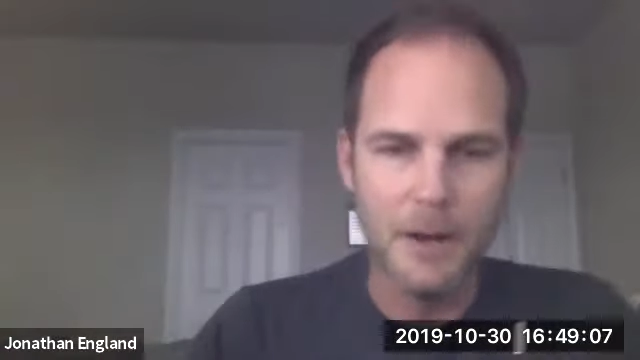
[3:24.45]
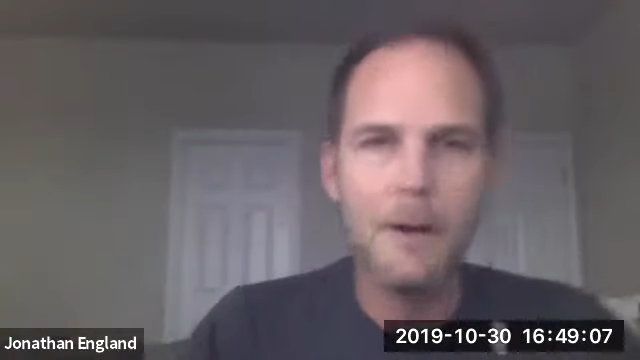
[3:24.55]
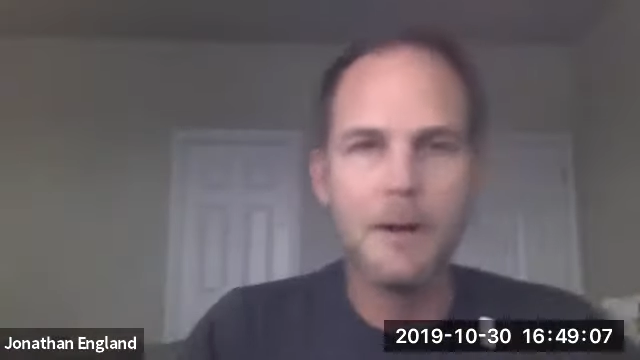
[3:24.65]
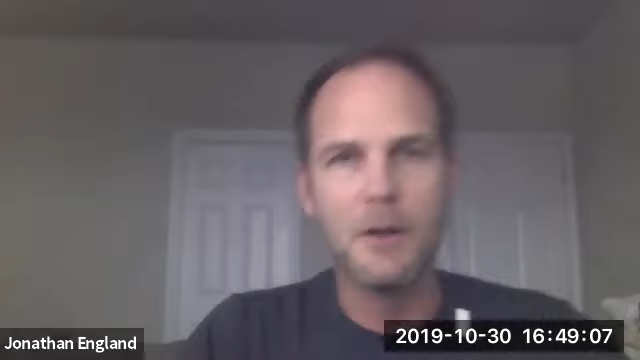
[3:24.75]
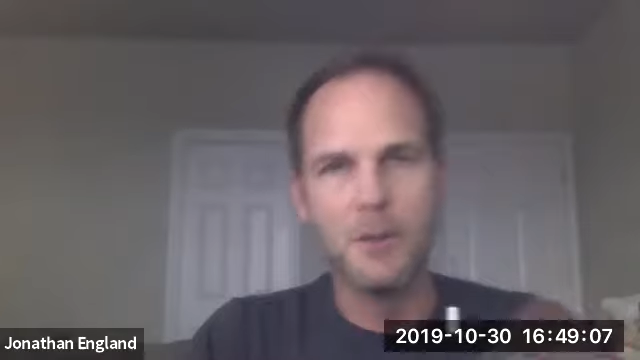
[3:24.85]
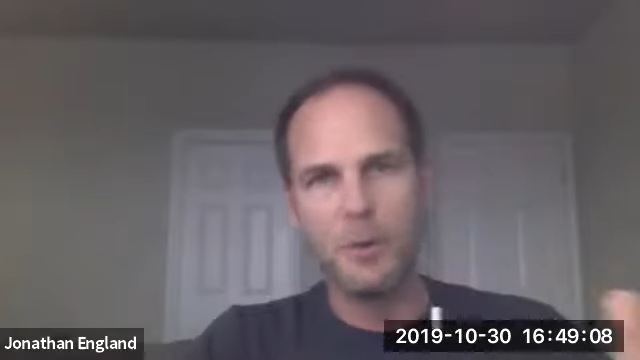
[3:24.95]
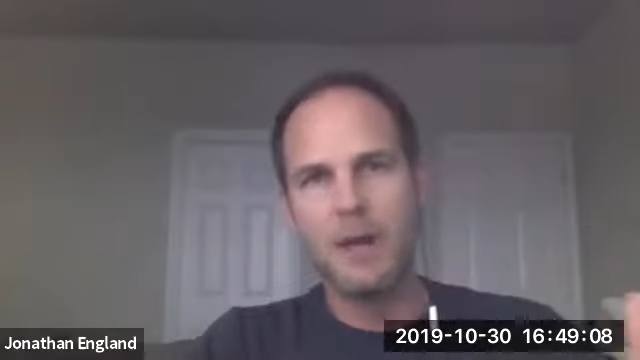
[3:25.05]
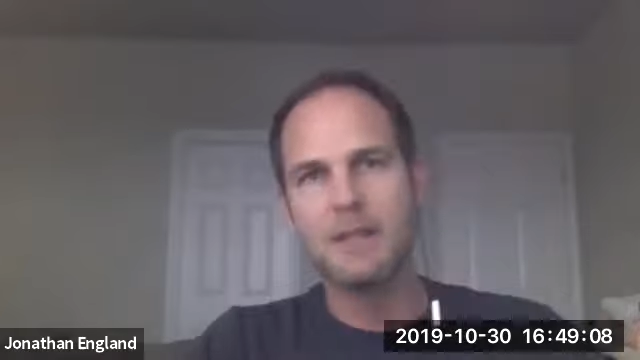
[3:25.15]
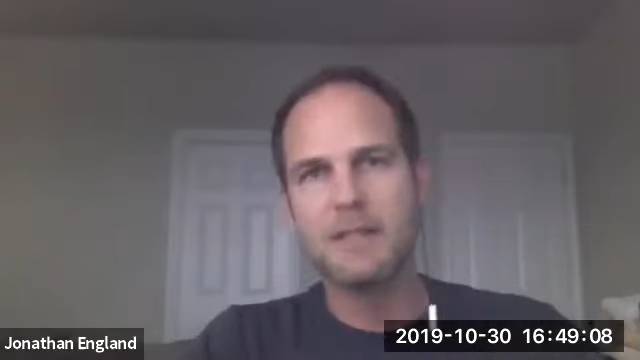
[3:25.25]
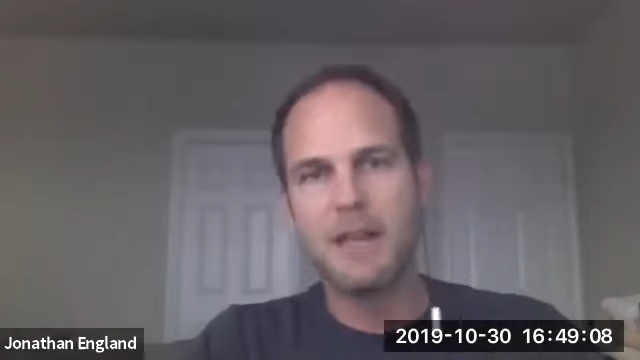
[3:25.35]
Another way
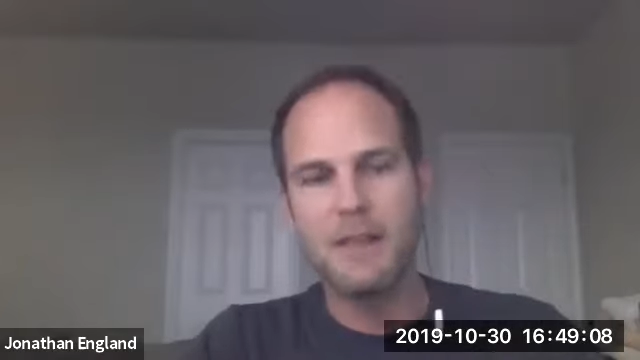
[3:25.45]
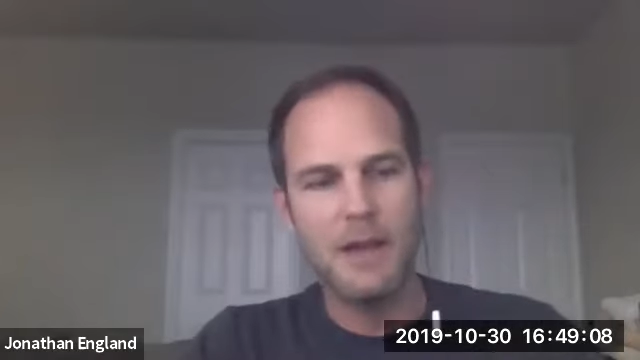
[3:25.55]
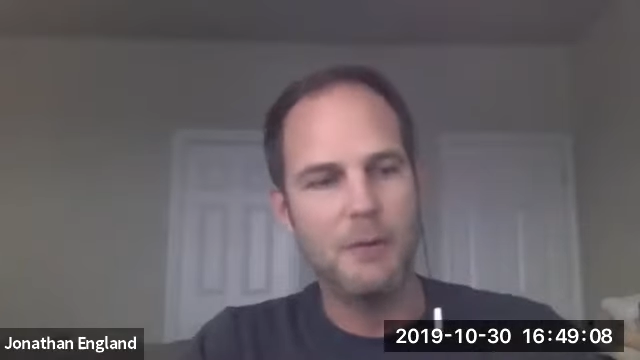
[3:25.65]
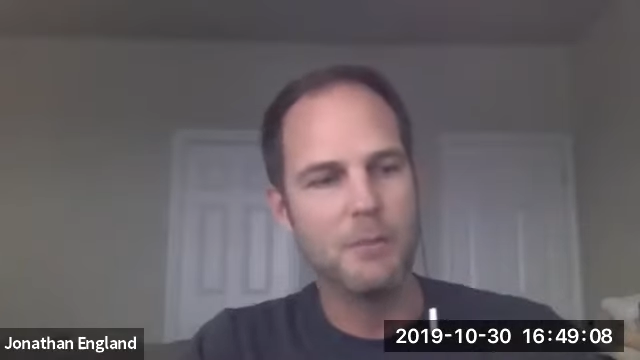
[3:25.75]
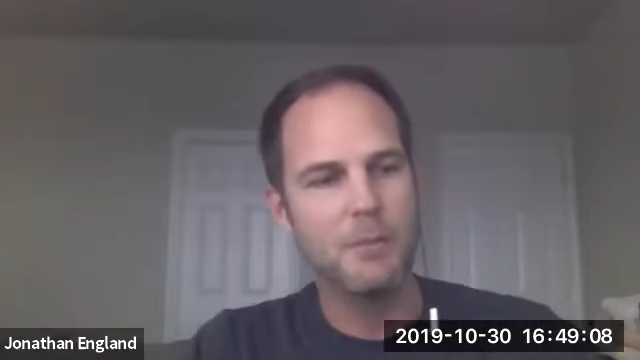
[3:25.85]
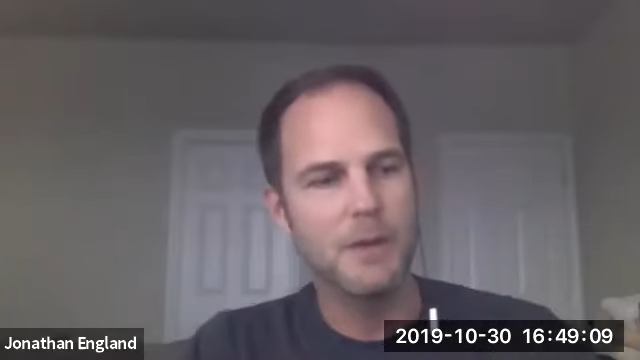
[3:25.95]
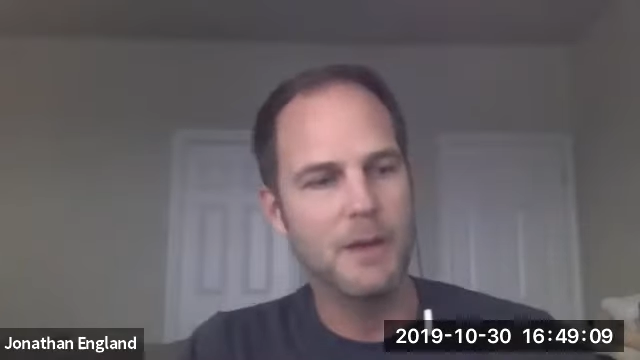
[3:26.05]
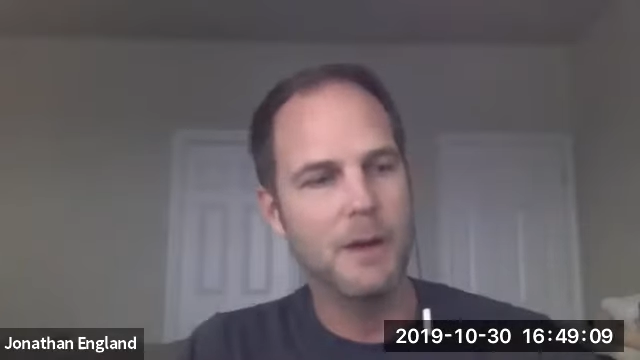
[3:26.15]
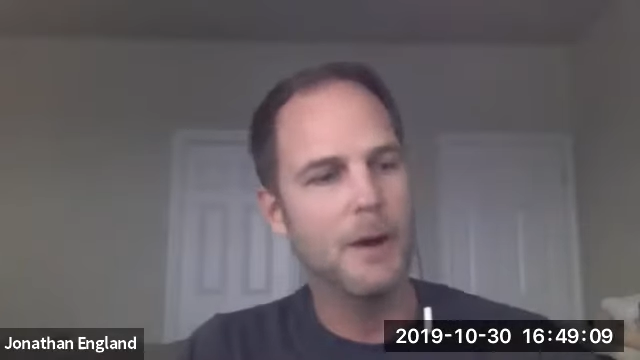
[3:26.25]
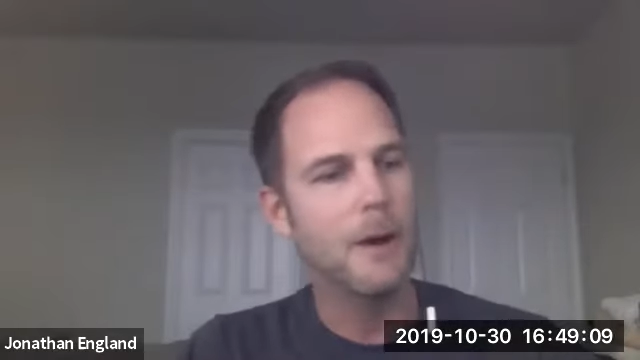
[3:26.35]
to say that would
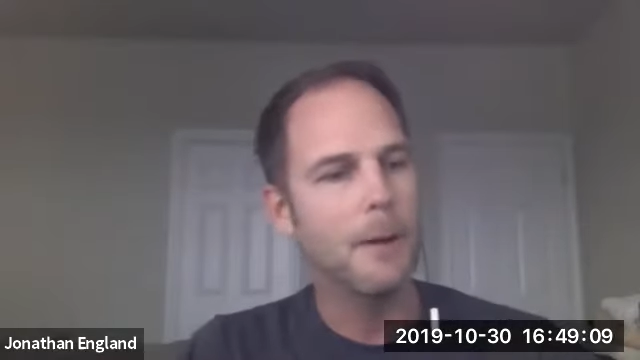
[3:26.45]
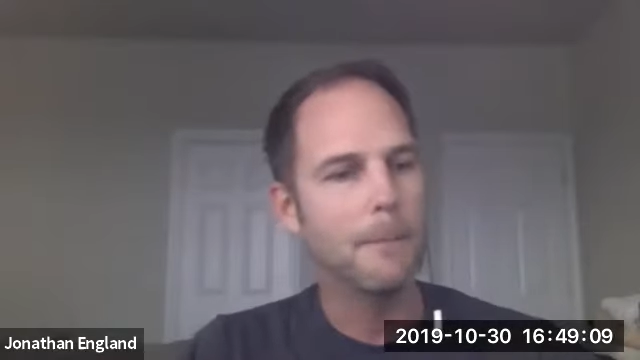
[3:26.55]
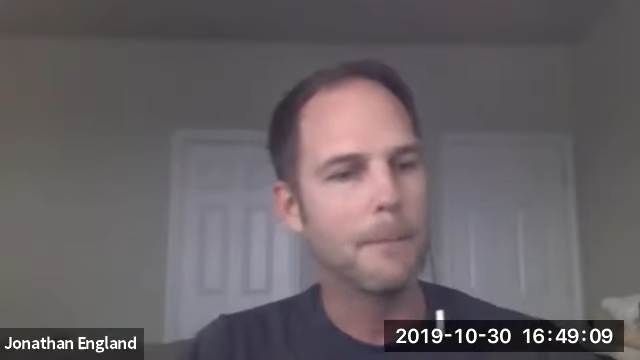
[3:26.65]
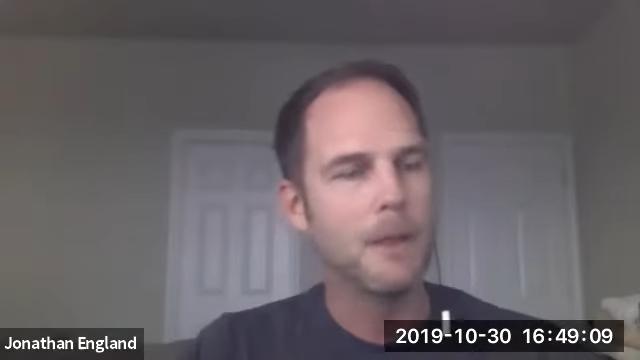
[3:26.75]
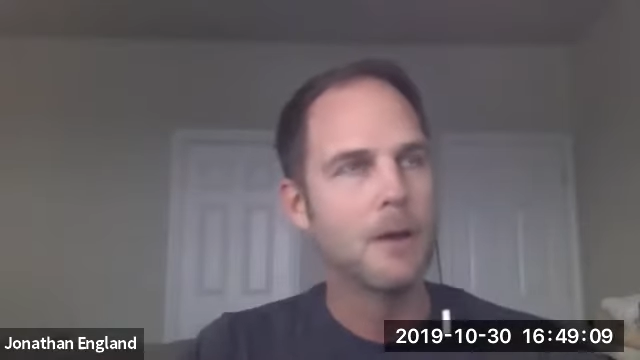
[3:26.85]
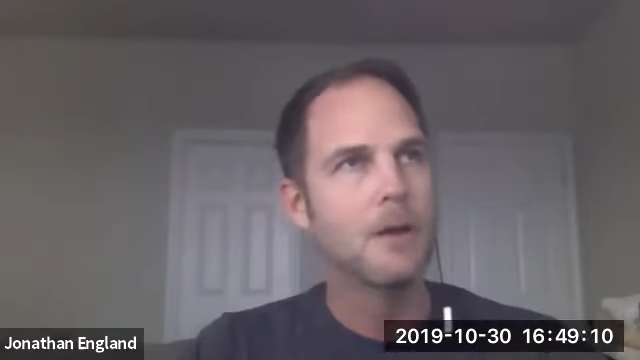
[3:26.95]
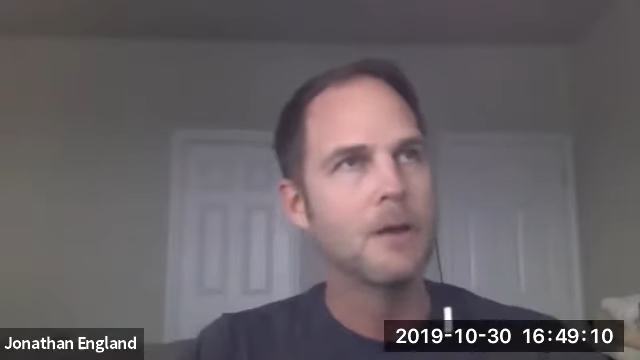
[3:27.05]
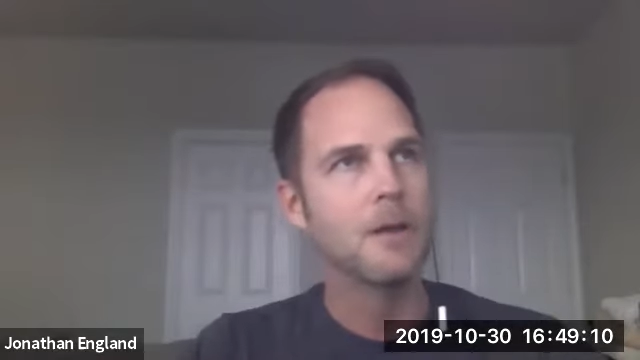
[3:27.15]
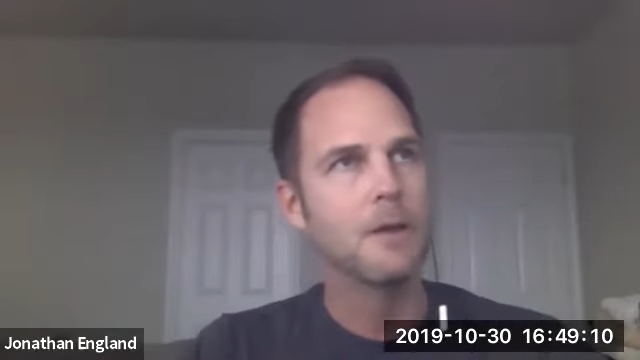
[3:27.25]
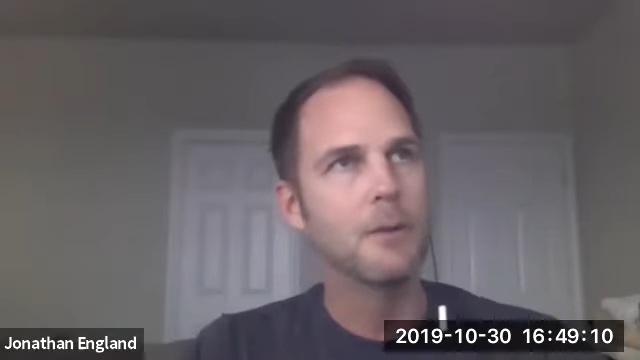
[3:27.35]
be,
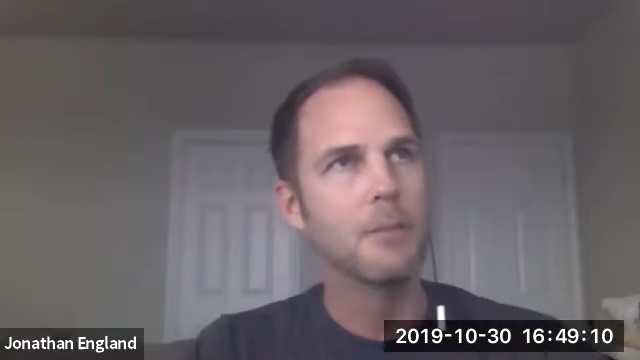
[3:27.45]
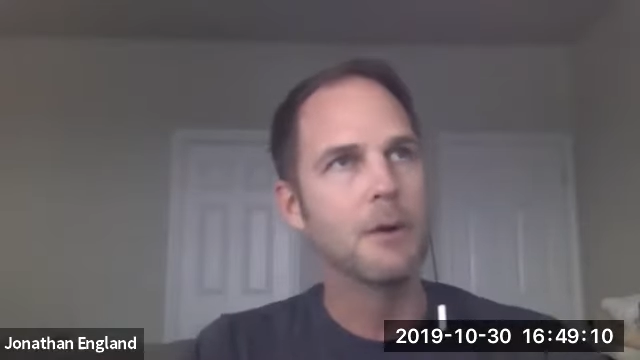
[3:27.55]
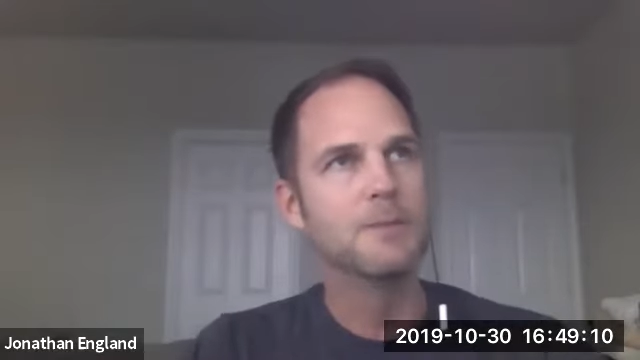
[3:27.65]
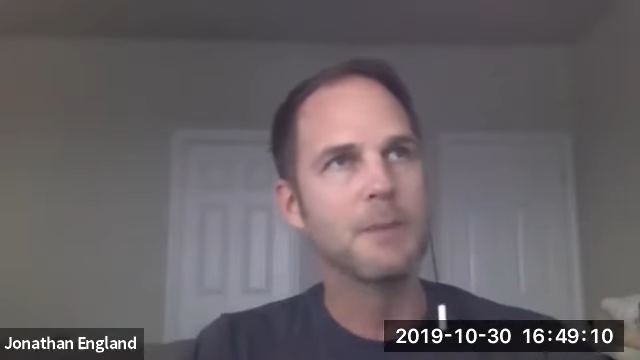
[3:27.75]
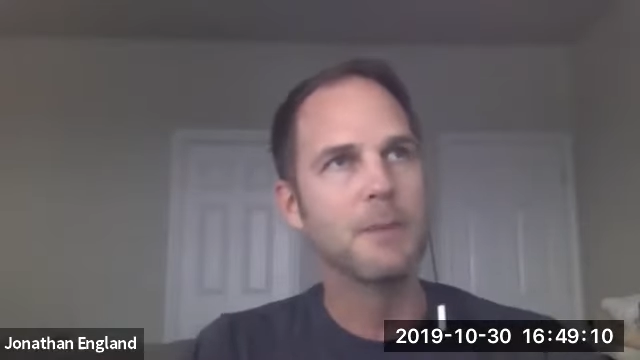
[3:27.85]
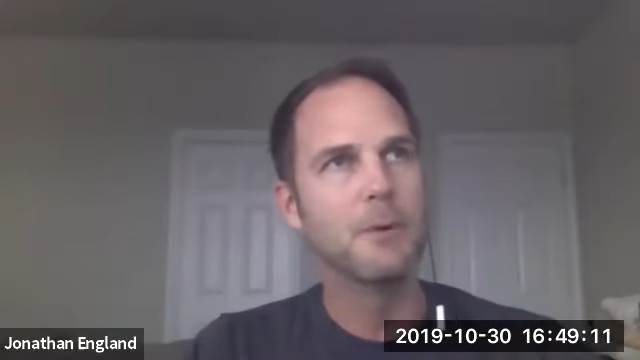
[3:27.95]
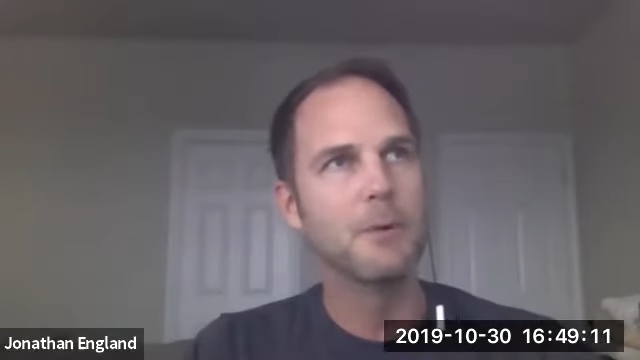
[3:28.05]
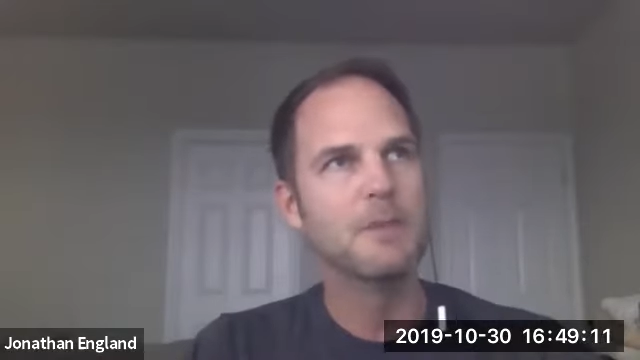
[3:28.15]
most people